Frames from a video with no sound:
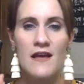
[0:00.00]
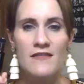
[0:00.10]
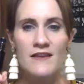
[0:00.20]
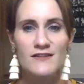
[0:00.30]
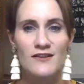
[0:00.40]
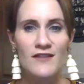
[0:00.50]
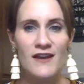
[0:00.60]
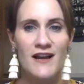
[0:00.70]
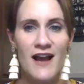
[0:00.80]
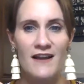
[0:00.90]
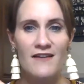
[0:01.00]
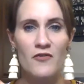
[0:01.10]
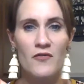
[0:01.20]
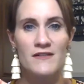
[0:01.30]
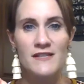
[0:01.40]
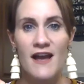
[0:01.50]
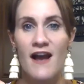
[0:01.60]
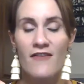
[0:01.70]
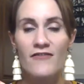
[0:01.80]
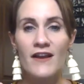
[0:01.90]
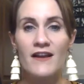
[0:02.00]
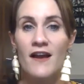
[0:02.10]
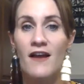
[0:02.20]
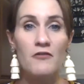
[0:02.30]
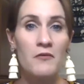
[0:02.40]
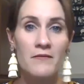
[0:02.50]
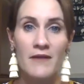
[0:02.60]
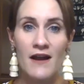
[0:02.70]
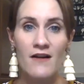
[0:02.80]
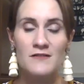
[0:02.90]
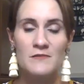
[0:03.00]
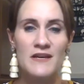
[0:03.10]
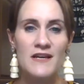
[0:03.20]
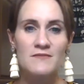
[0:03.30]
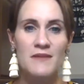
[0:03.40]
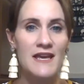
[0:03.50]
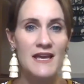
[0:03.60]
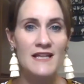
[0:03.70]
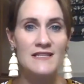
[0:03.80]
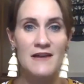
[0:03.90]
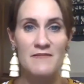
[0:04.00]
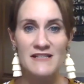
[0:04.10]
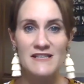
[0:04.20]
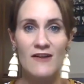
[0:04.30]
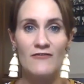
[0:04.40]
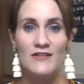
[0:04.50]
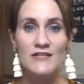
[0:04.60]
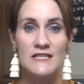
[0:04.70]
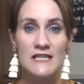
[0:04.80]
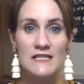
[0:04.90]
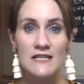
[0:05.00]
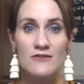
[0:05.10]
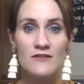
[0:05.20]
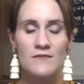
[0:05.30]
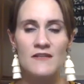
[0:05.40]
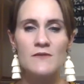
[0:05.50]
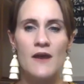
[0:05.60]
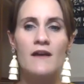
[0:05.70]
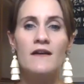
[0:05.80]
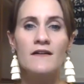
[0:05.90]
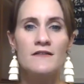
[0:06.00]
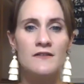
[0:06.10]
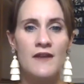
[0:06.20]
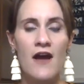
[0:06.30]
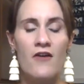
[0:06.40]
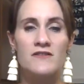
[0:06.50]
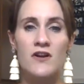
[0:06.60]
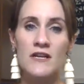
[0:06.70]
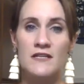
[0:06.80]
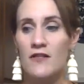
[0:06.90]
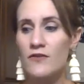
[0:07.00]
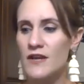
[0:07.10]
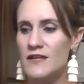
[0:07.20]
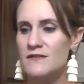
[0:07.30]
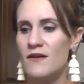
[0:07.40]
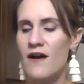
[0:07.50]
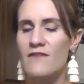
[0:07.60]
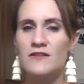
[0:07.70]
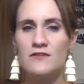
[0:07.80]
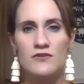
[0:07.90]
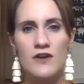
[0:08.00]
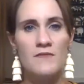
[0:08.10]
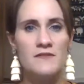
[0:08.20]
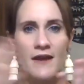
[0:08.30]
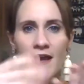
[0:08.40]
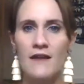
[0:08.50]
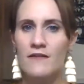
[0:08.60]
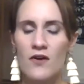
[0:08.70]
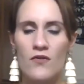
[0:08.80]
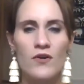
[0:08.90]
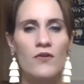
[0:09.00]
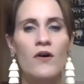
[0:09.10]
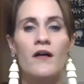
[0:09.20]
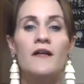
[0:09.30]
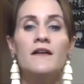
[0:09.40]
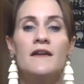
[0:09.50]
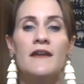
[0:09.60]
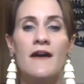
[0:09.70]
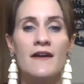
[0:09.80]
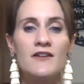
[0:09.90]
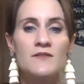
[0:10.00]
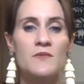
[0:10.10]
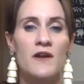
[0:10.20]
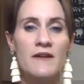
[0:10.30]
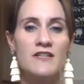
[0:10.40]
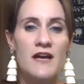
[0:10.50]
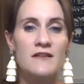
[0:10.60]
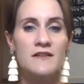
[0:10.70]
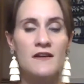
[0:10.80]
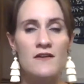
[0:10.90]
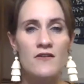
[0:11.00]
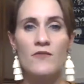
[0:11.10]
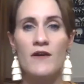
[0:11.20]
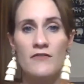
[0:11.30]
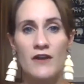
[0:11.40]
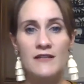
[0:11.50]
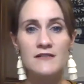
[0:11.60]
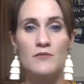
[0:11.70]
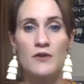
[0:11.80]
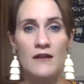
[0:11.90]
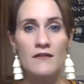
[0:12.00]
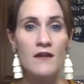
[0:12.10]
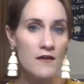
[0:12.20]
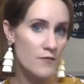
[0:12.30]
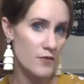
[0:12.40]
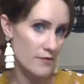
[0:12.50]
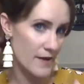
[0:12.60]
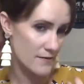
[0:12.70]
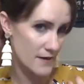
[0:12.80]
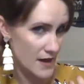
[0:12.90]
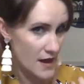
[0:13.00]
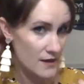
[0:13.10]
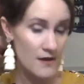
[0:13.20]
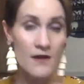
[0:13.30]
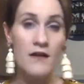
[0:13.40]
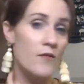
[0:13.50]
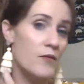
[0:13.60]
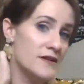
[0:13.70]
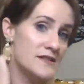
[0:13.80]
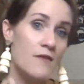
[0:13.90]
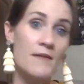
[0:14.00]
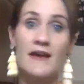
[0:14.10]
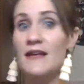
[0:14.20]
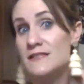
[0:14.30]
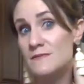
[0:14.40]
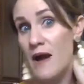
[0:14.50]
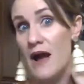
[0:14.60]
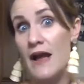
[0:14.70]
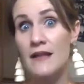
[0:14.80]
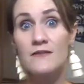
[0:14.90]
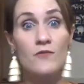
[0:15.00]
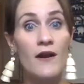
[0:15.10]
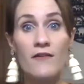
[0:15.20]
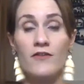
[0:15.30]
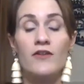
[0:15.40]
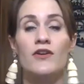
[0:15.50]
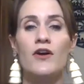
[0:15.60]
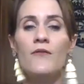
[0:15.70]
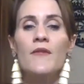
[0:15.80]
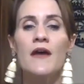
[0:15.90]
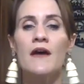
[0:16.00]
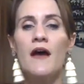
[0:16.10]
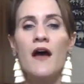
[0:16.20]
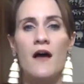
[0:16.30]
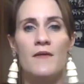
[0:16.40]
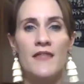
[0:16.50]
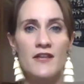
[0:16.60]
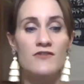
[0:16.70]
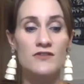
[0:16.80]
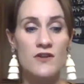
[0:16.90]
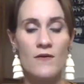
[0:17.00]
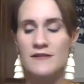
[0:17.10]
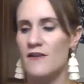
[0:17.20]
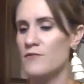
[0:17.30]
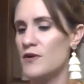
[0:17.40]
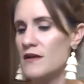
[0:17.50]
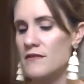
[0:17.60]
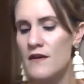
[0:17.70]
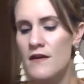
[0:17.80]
These are the kind of oils that I have like everywhere in my house, because my kids and myself, it's just easy to use them this way. So now it's already diluted, so I don't have to do the drops in my hand and the coconut oil. Now I can just put it on my chest whenever I need some Breathe, put it on the back of my neck, put it down my kid's spine, whatever, and then you just always have Breathe